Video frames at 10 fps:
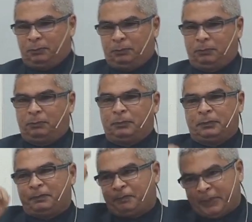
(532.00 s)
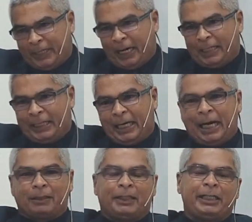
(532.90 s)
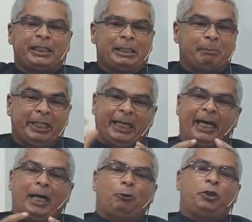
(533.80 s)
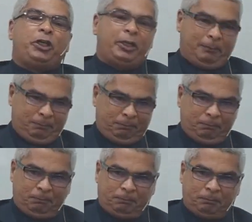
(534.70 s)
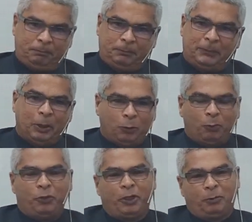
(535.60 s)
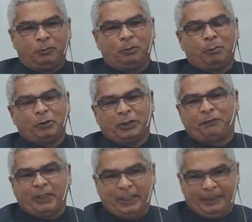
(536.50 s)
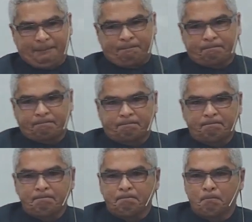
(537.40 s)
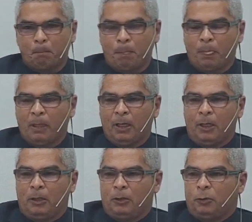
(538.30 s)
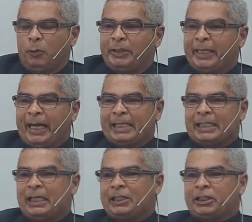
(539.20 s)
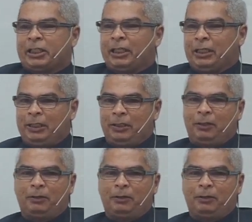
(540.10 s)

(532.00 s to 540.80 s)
And whatever you connect here, it will also be connected there above. Connecting is like fellowship and connection, as I said.